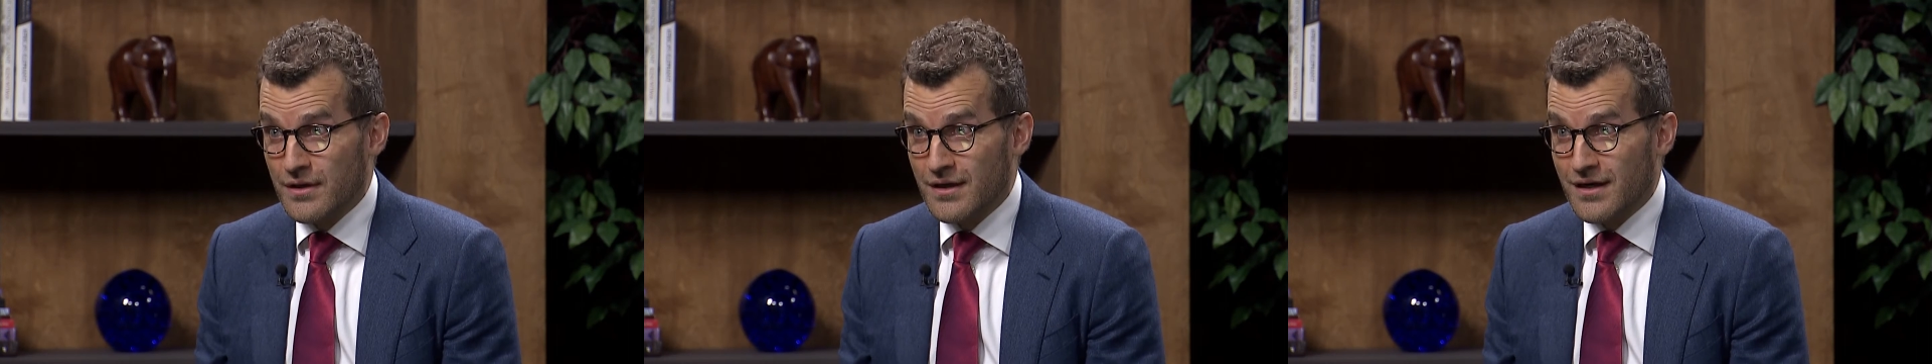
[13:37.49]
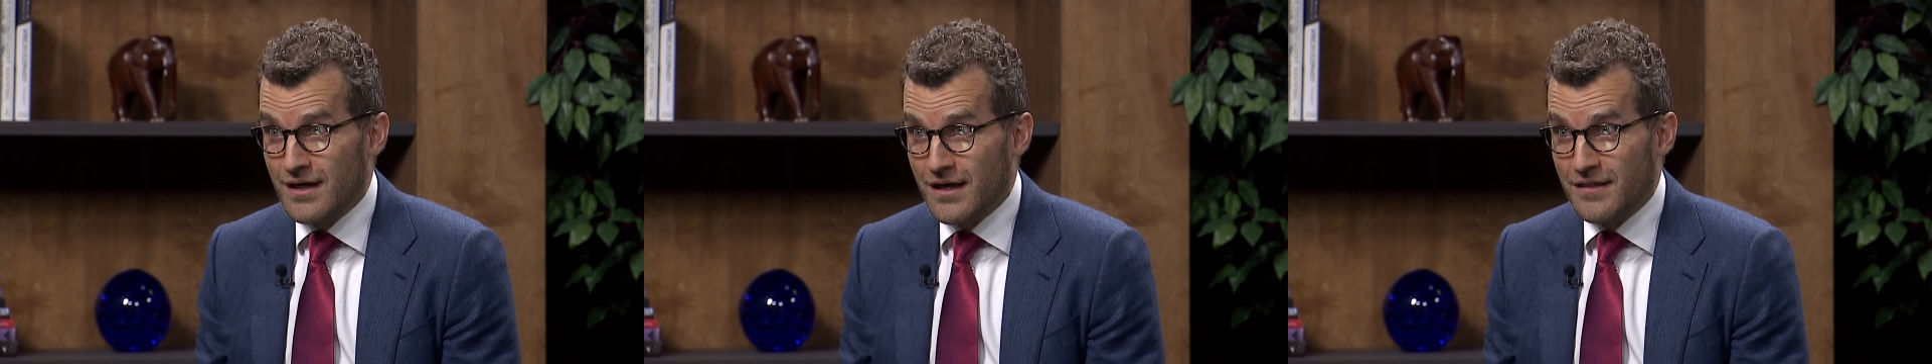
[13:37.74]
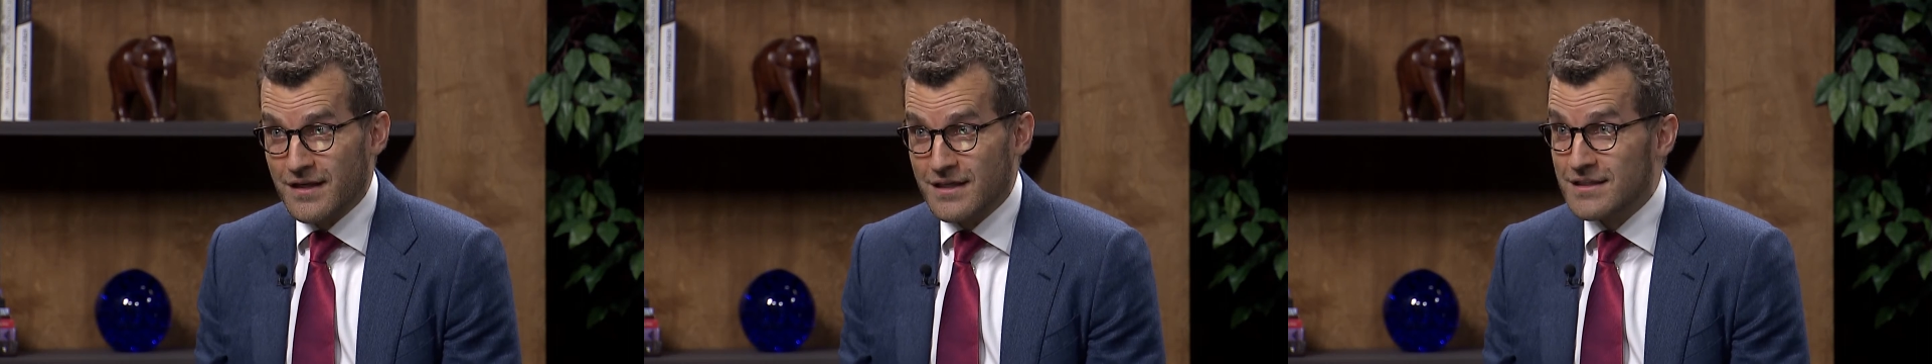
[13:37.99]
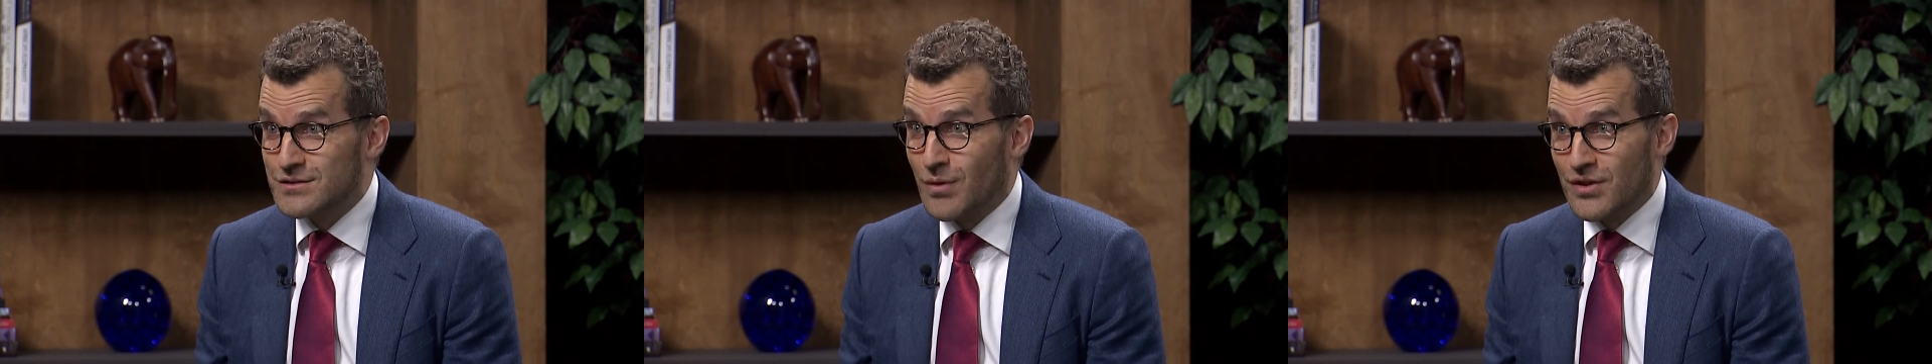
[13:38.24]
Mm. I think
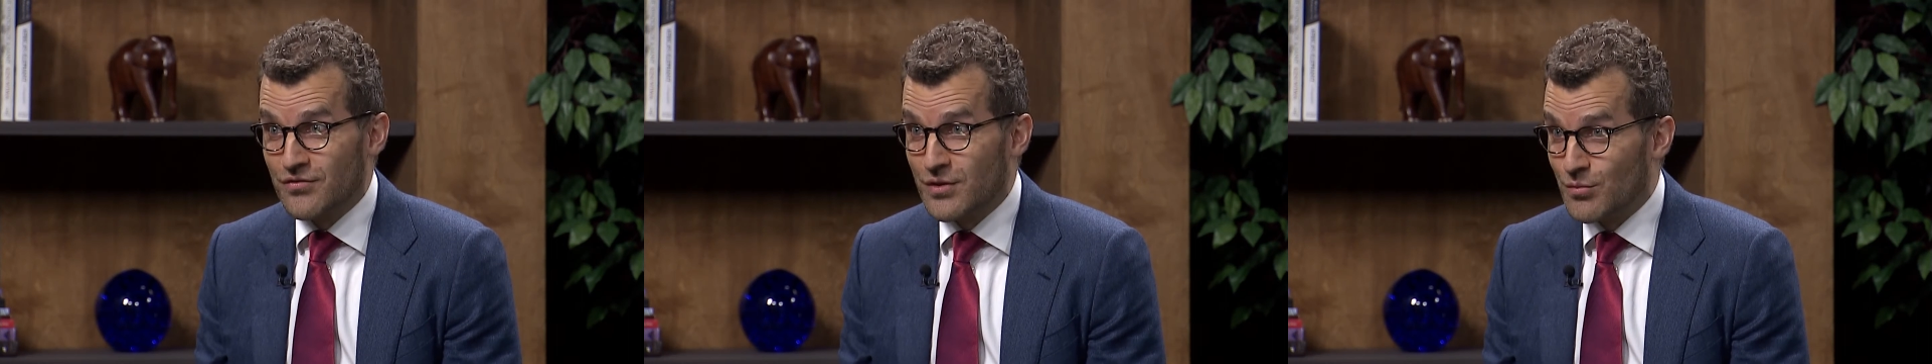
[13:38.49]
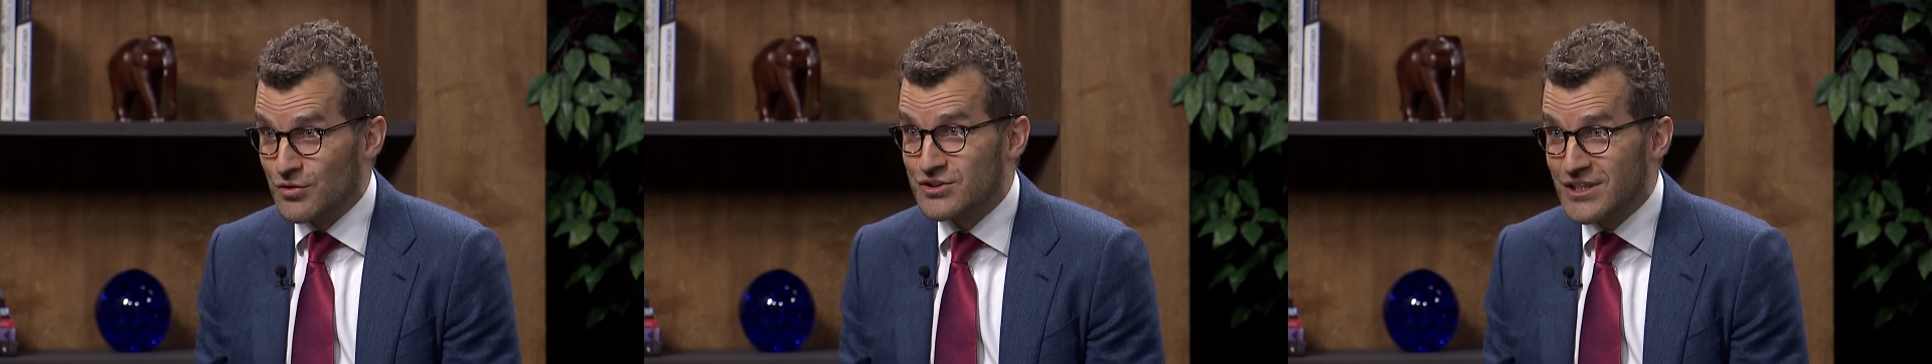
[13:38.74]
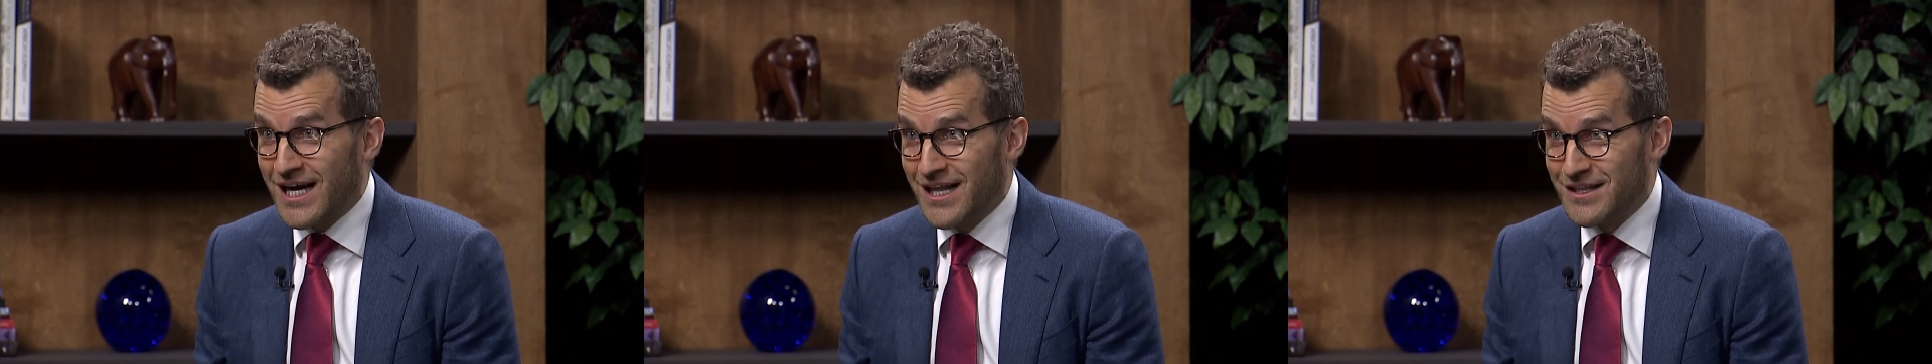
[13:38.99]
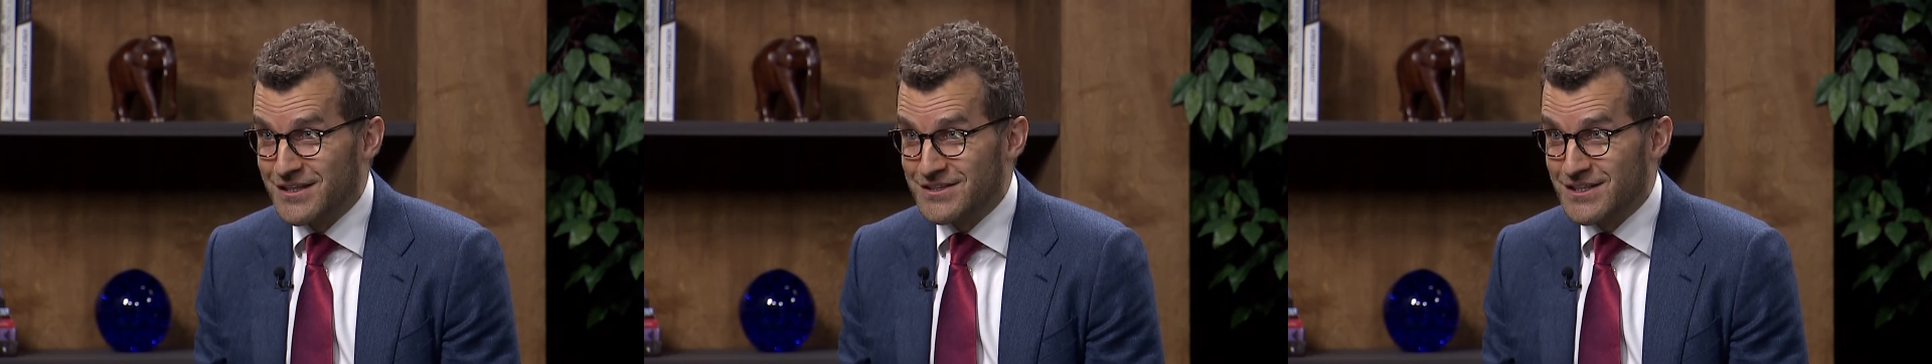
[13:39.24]
it's one of the most
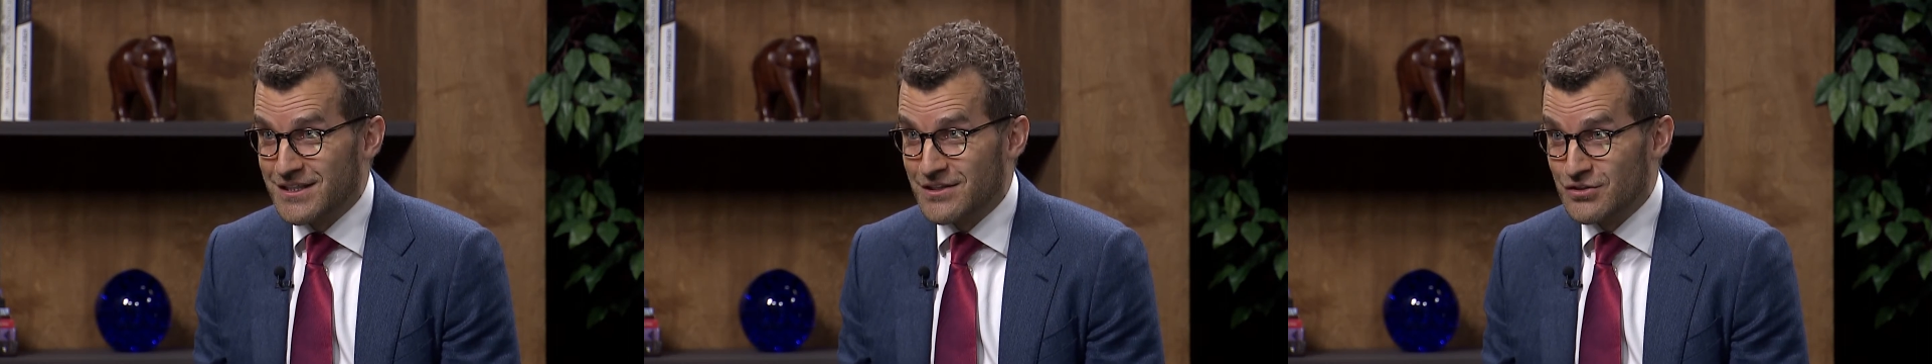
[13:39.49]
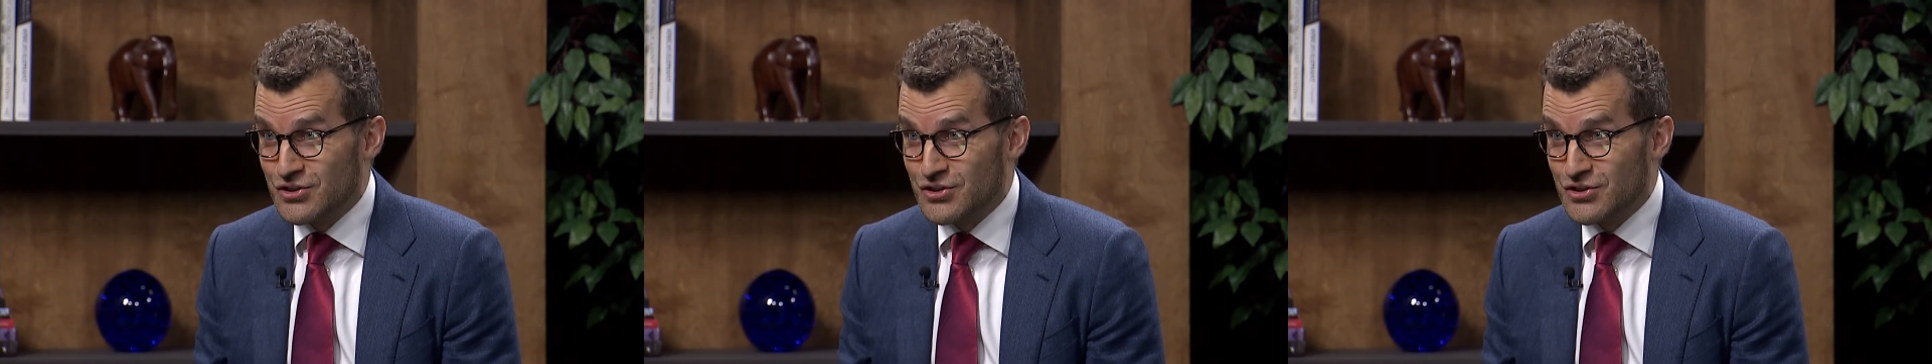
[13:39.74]
challenging